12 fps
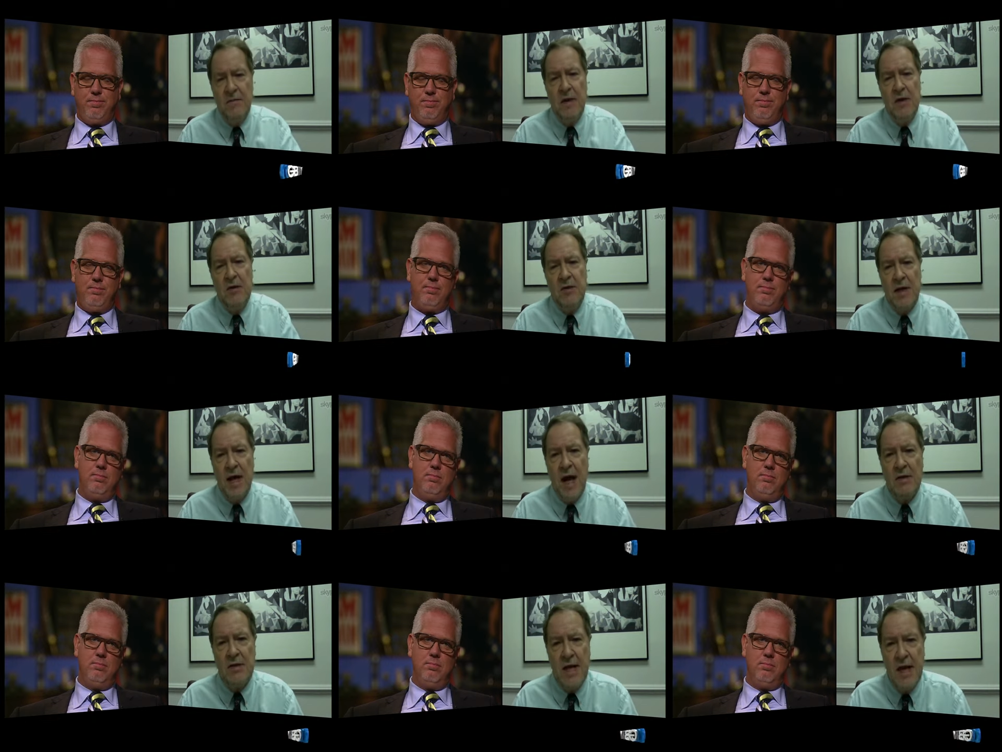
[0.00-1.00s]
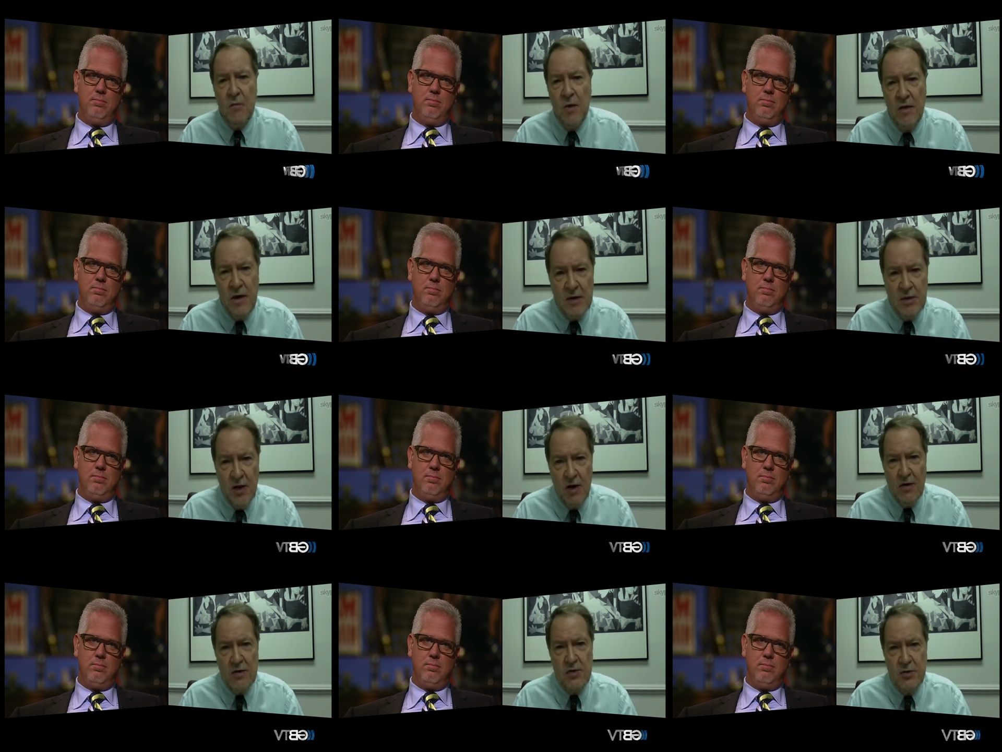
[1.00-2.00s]
Speaker 1: thing you said, I'll stand with you as
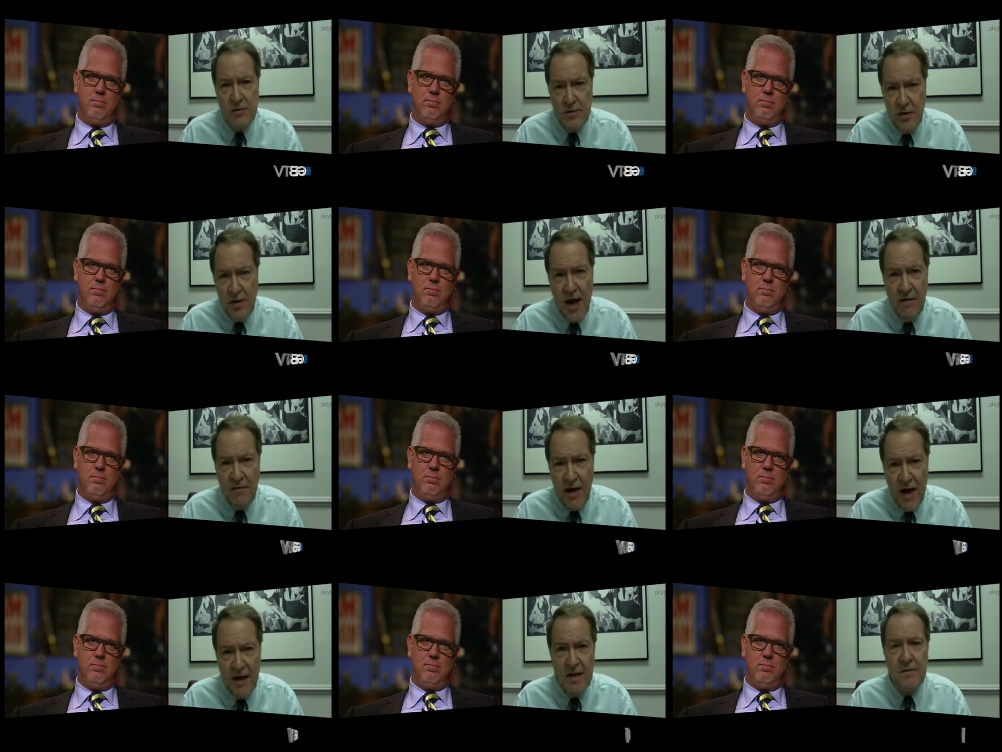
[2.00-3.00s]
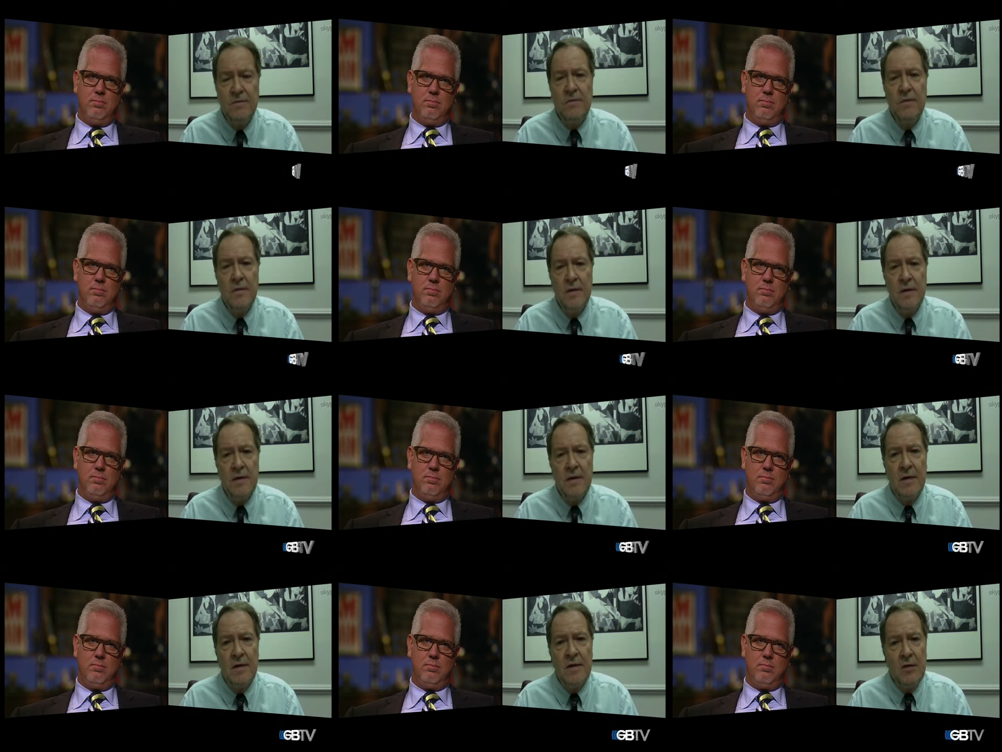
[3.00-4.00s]
long as you're, you're not violent.
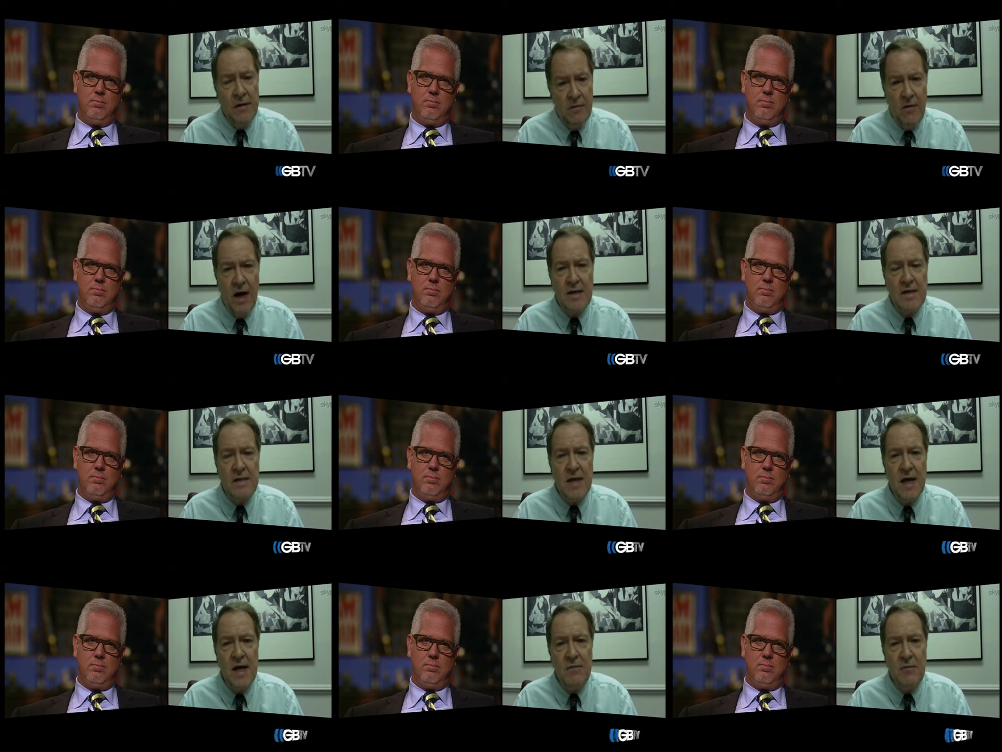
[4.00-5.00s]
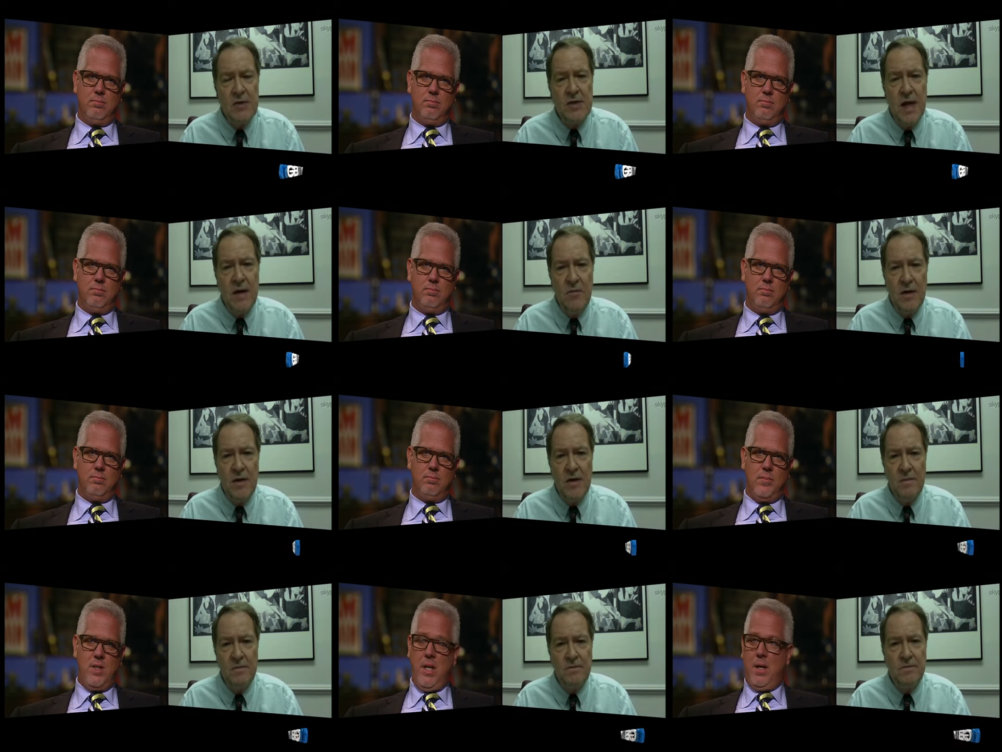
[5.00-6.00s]
You have a right to say it, and we'll stand with
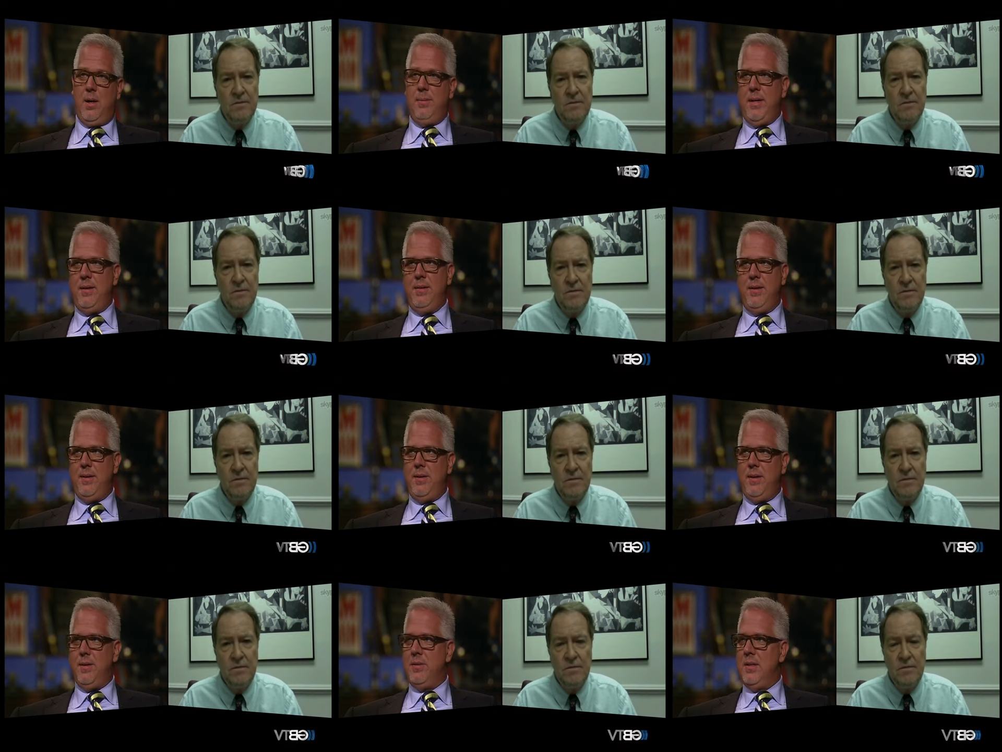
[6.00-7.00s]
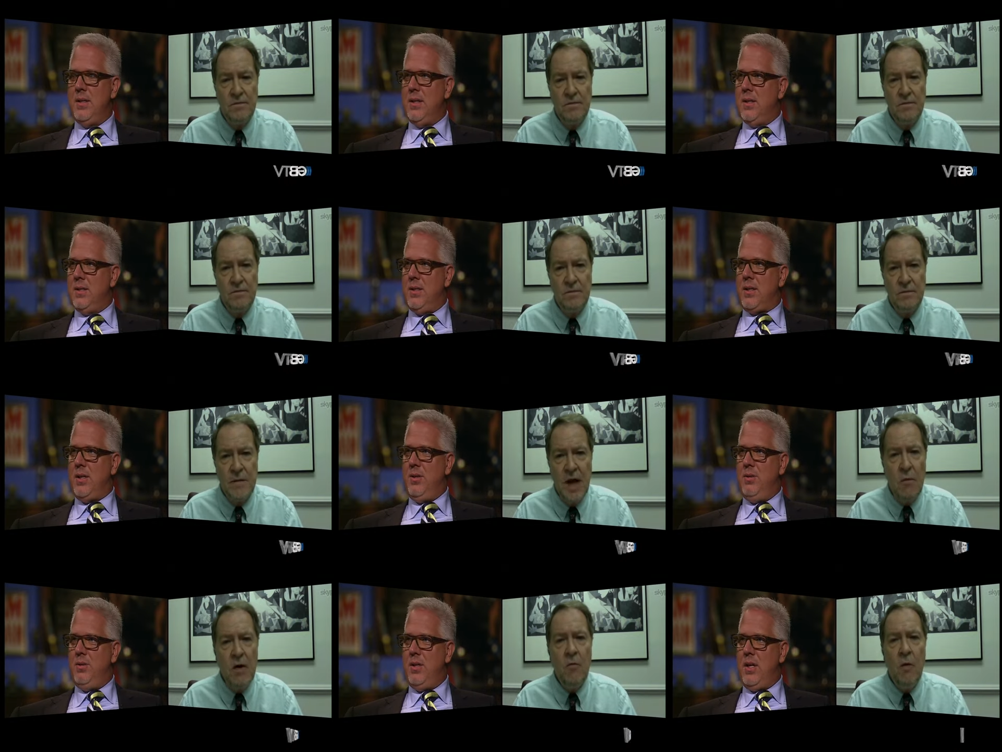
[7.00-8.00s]
you.
Speaker 2: Yeah, I mean, you know, look,
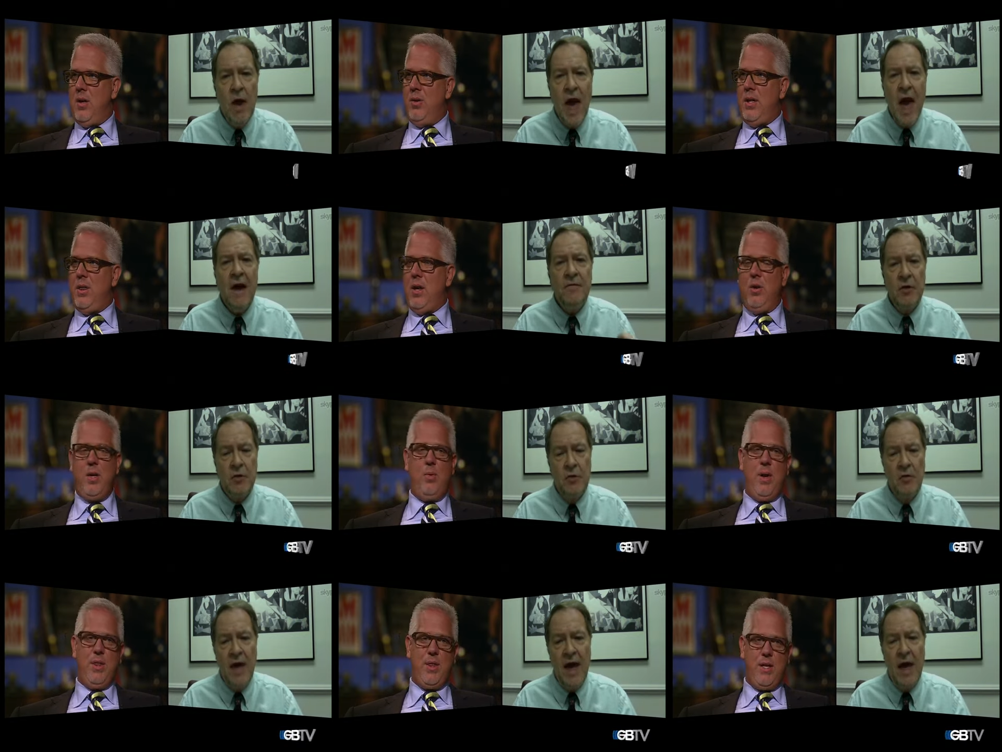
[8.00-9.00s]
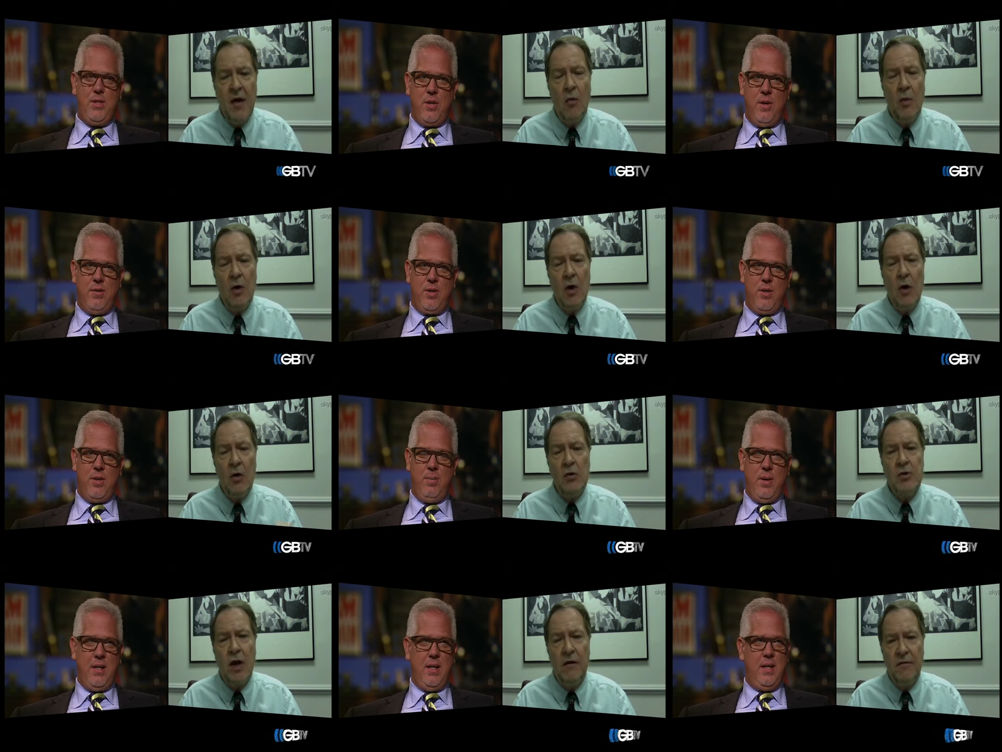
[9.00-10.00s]
you, the, only, the only way things are ever going to
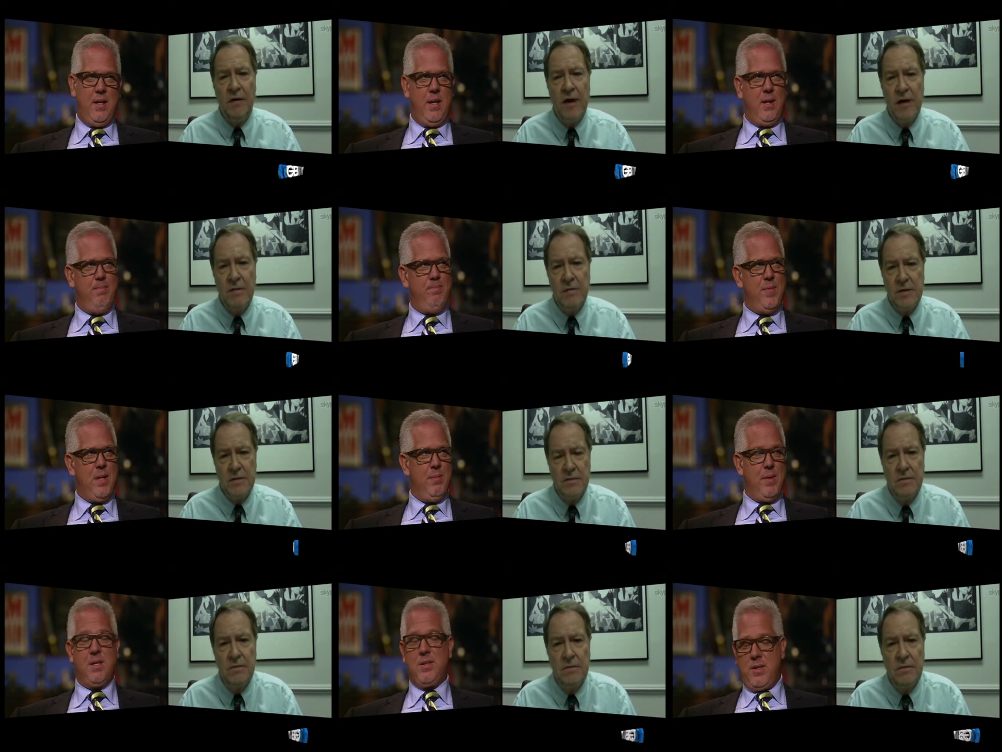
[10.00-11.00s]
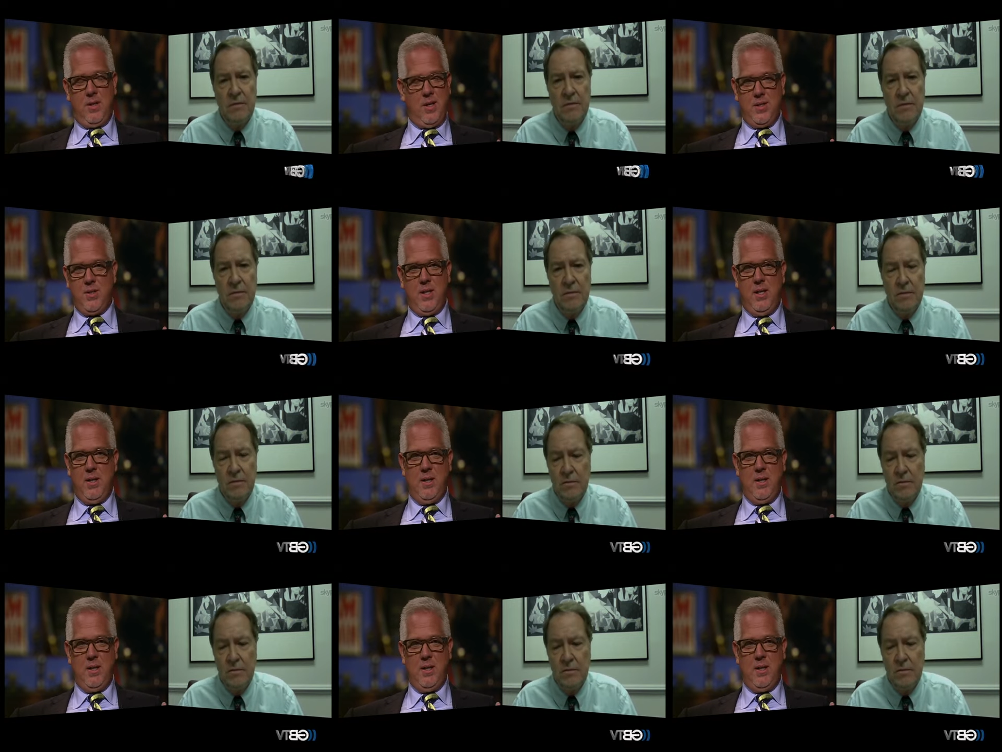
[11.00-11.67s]
be, um, because honestly,